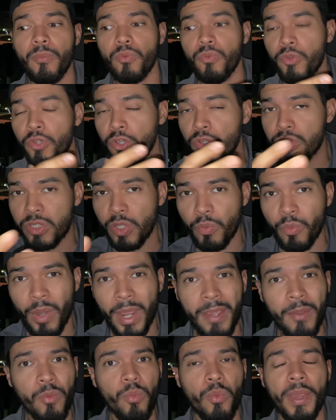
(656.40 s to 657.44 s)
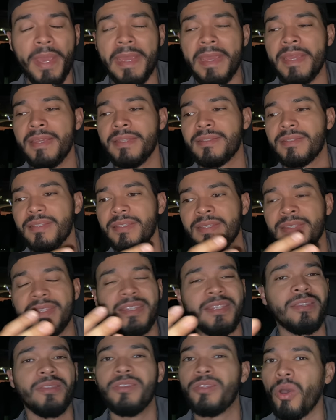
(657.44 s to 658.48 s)
use the right weights and
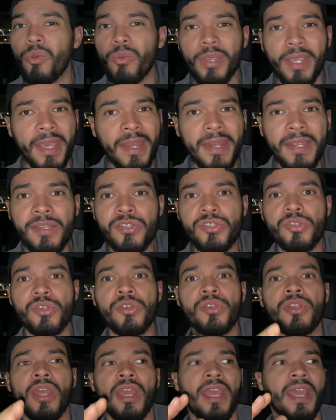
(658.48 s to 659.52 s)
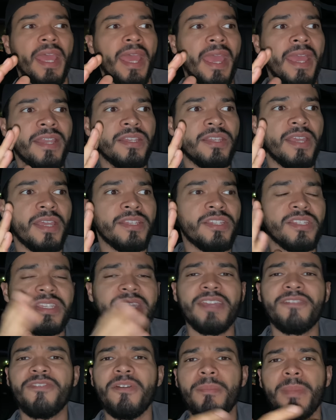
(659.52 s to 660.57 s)
don't get injured, and just
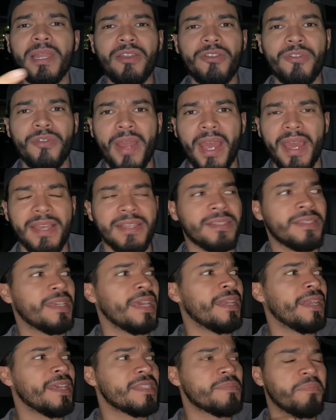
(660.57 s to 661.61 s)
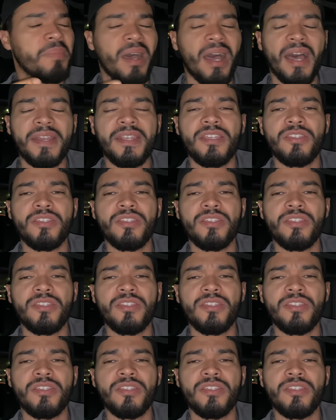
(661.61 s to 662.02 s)
get familiarized, get his body